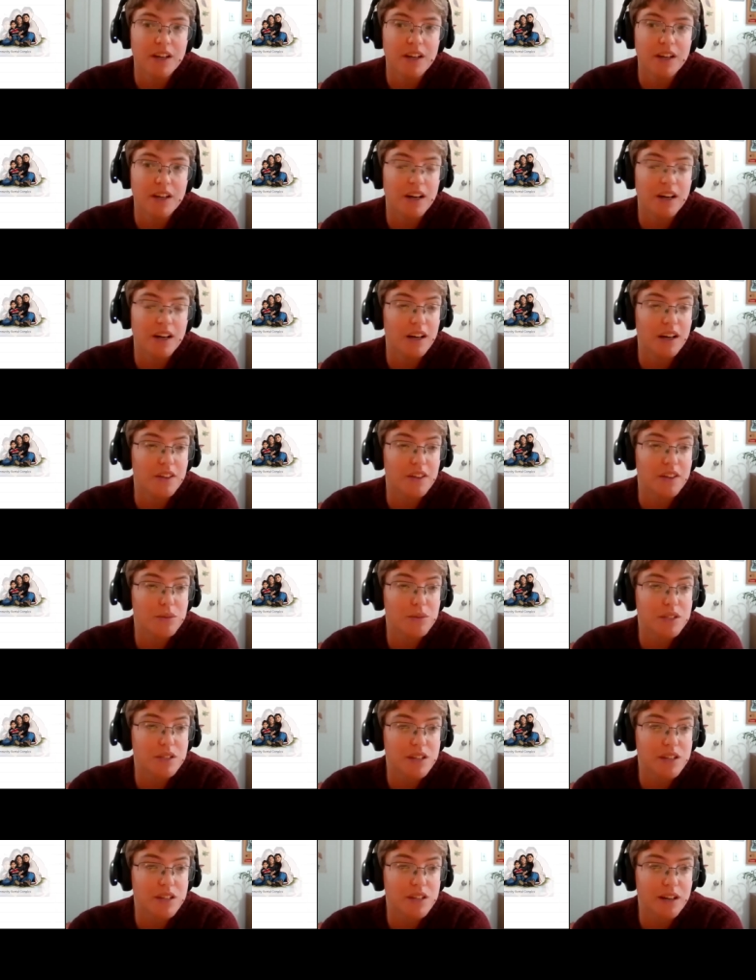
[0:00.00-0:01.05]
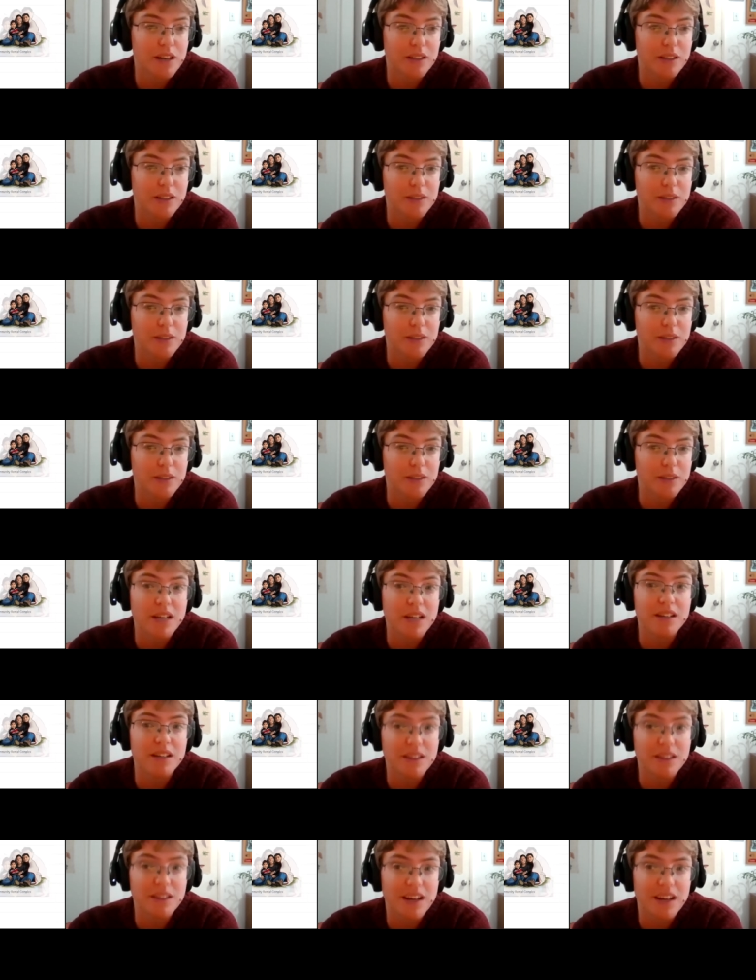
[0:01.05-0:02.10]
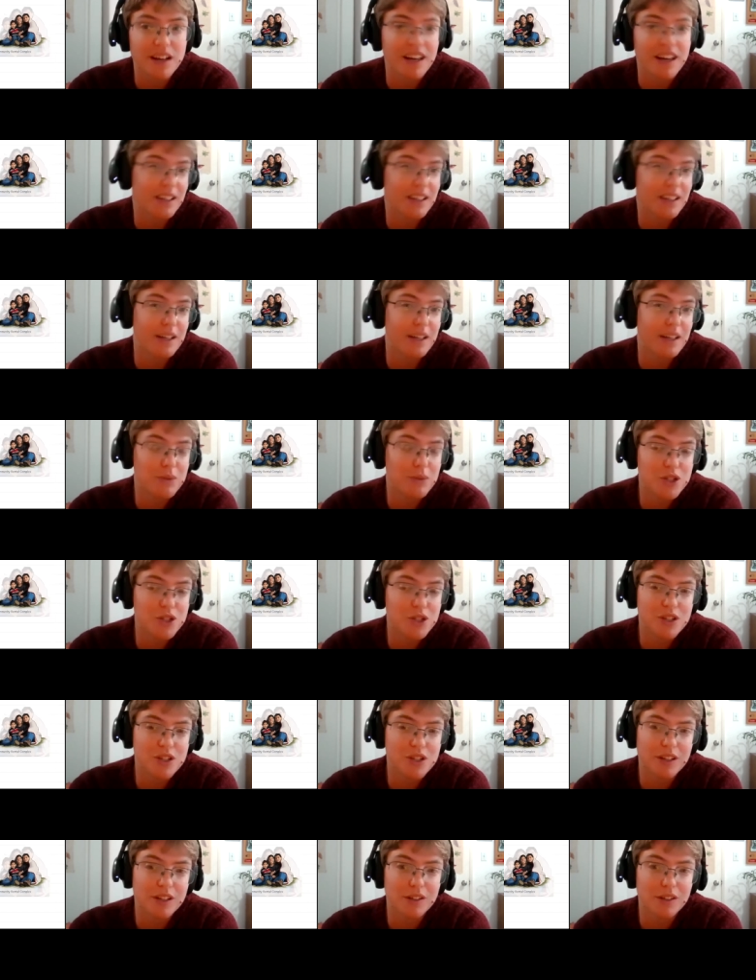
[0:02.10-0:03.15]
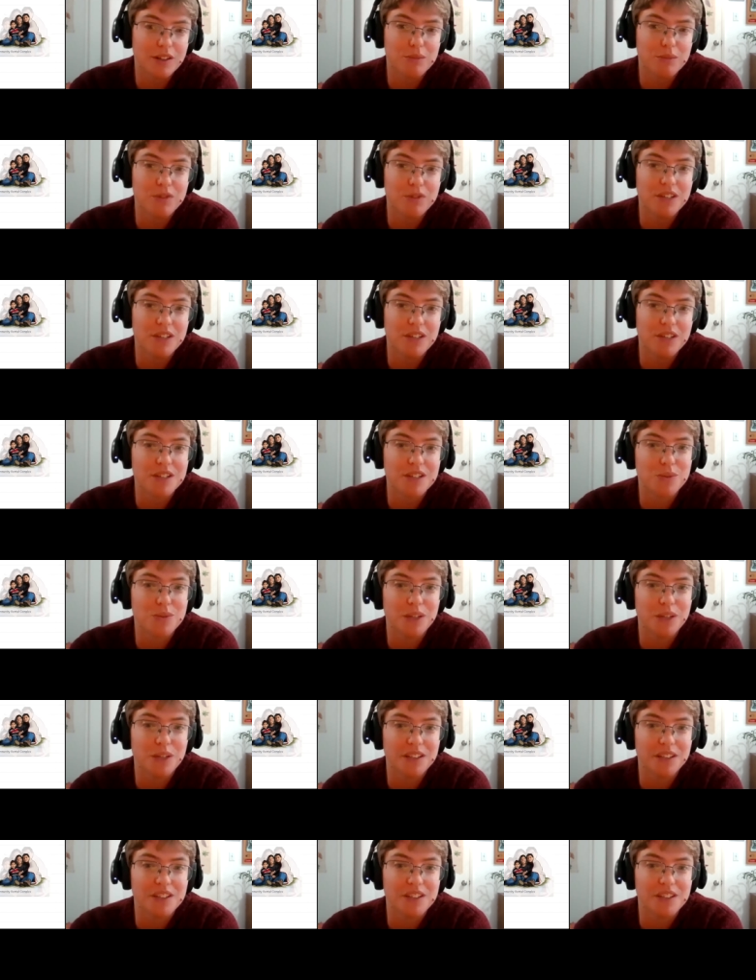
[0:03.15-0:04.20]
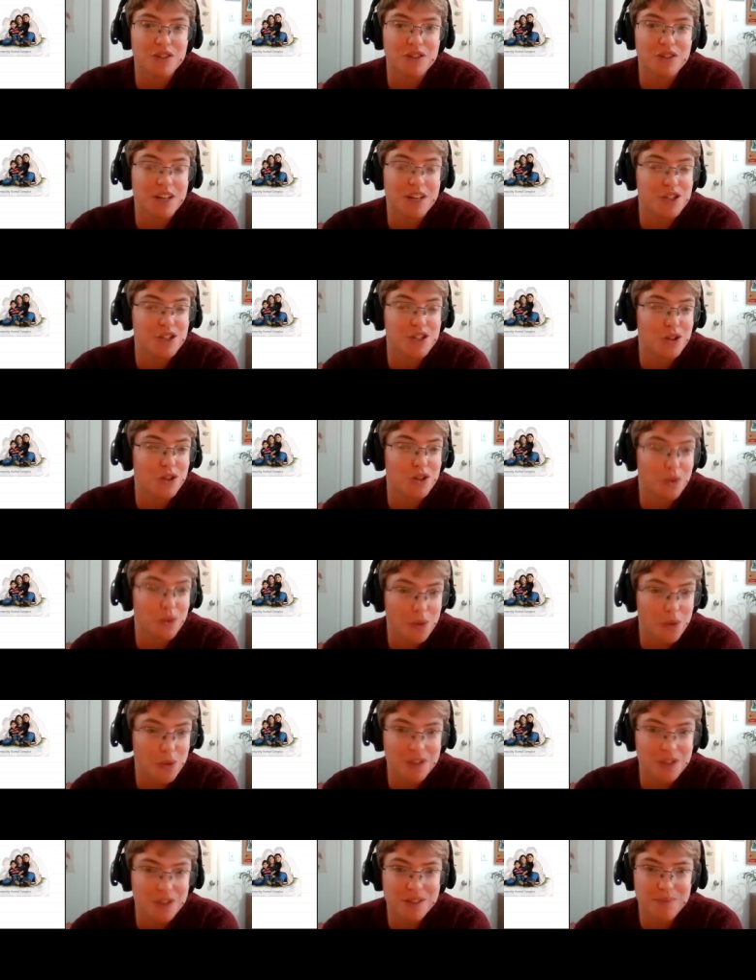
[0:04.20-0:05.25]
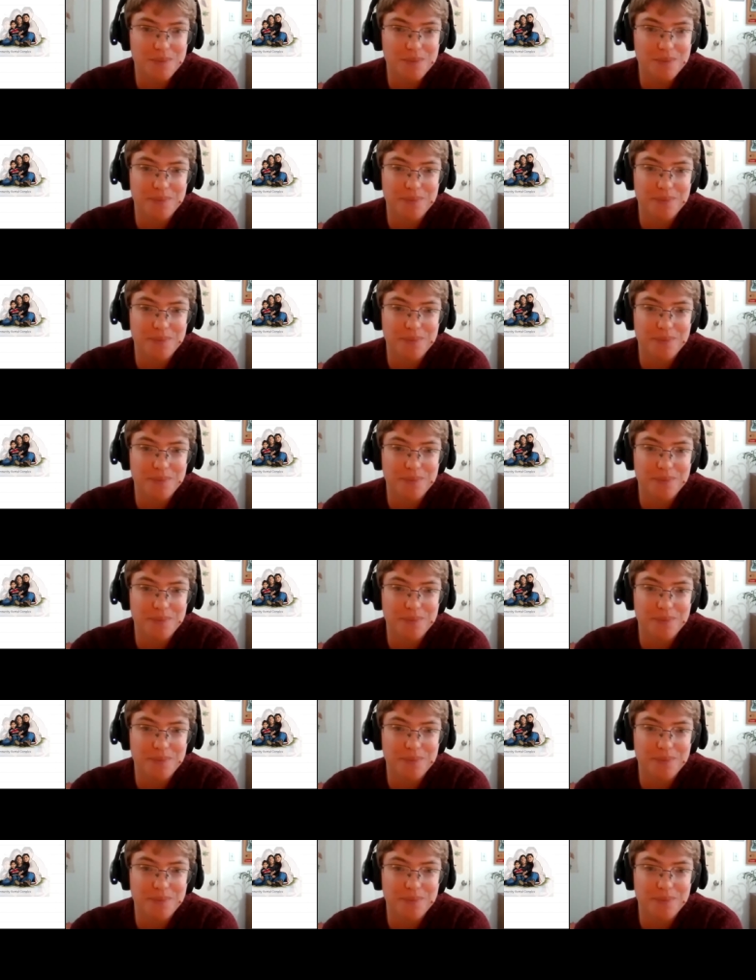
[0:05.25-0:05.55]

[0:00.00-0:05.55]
that was entirely made in the Haida language, and the movie has won international awards.